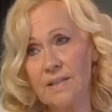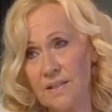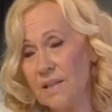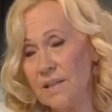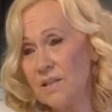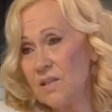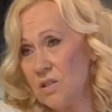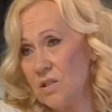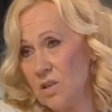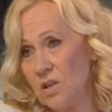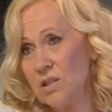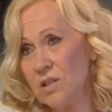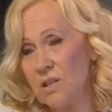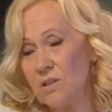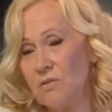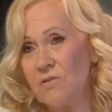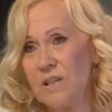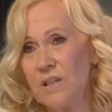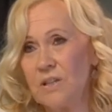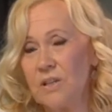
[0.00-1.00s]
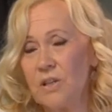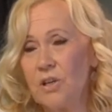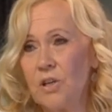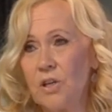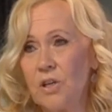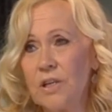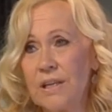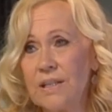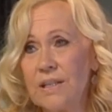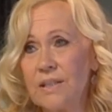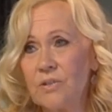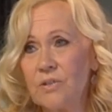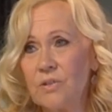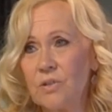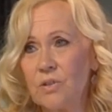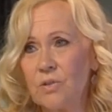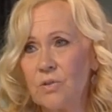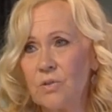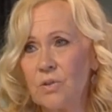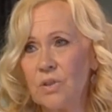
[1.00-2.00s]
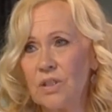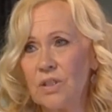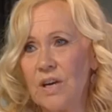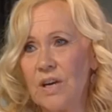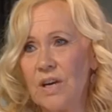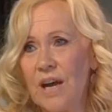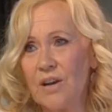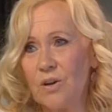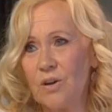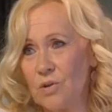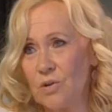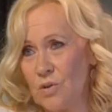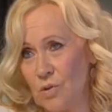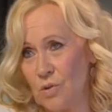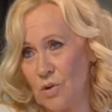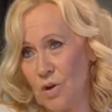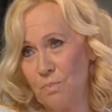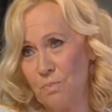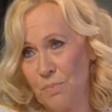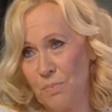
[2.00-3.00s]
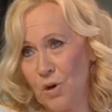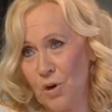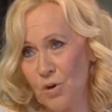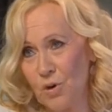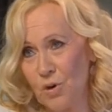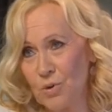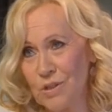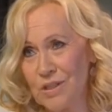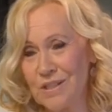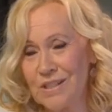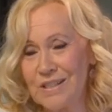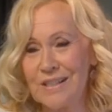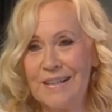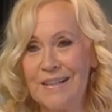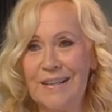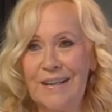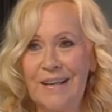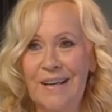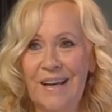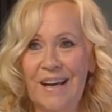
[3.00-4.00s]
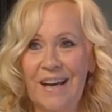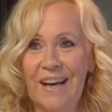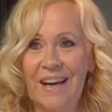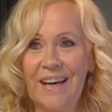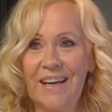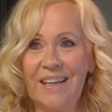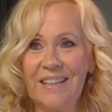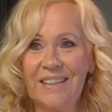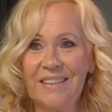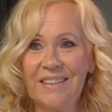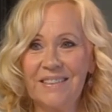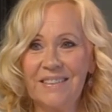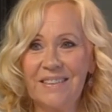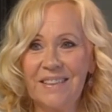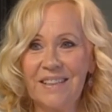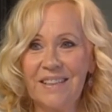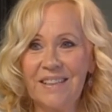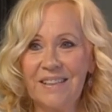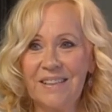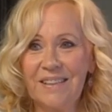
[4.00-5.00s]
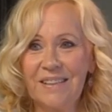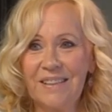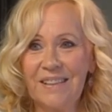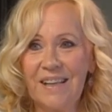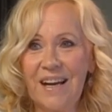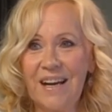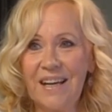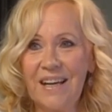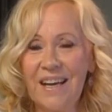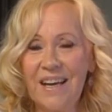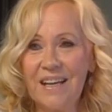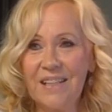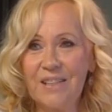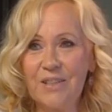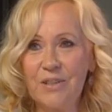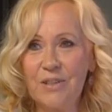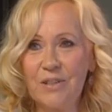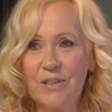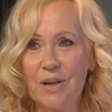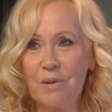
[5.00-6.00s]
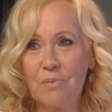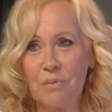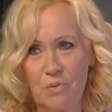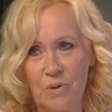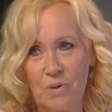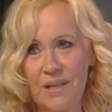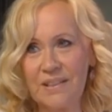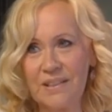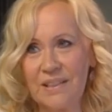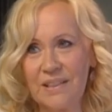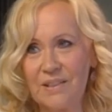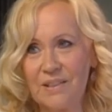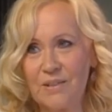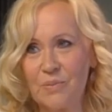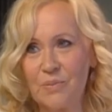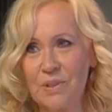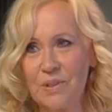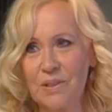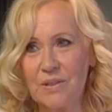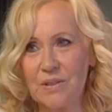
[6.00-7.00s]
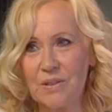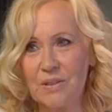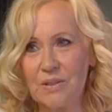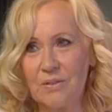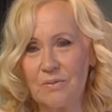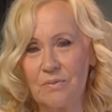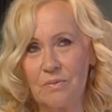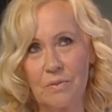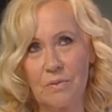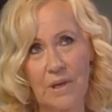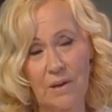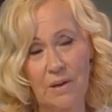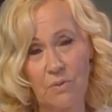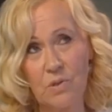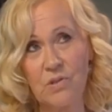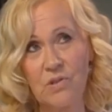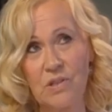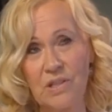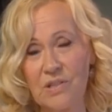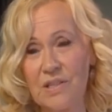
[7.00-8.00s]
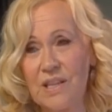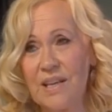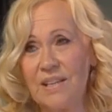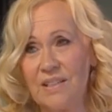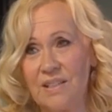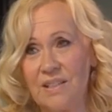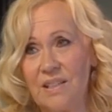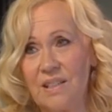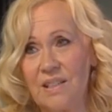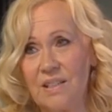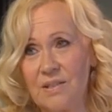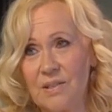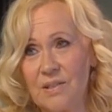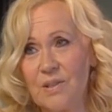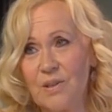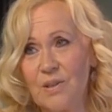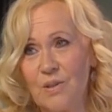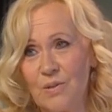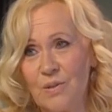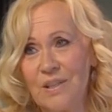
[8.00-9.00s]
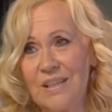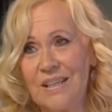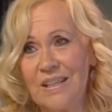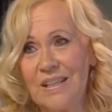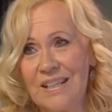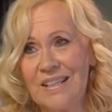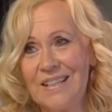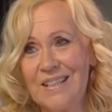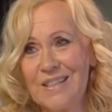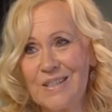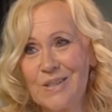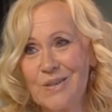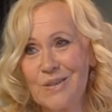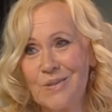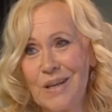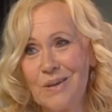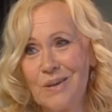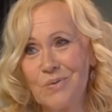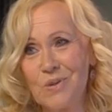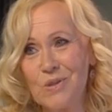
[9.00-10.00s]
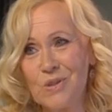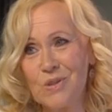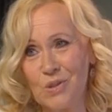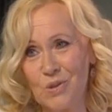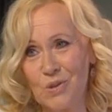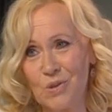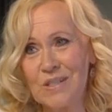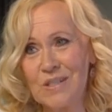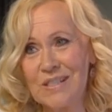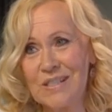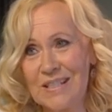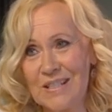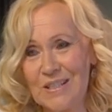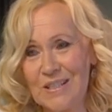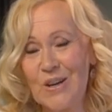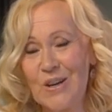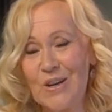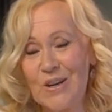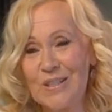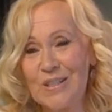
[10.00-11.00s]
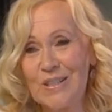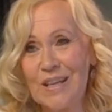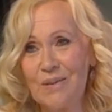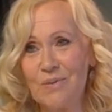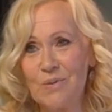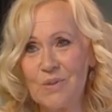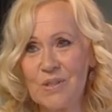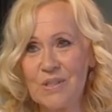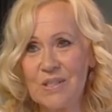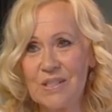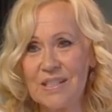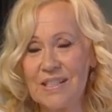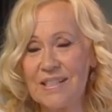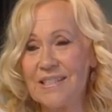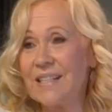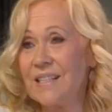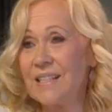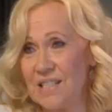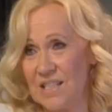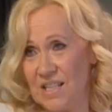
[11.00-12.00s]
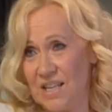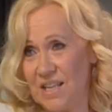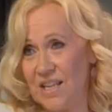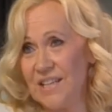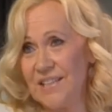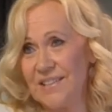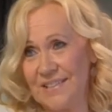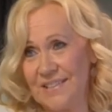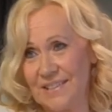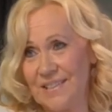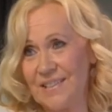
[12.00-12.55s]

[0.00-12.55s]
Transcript: I started very early, so I also compose. And I had a #1, yes, with I was just 18 years old. So that was a good start. That was 68.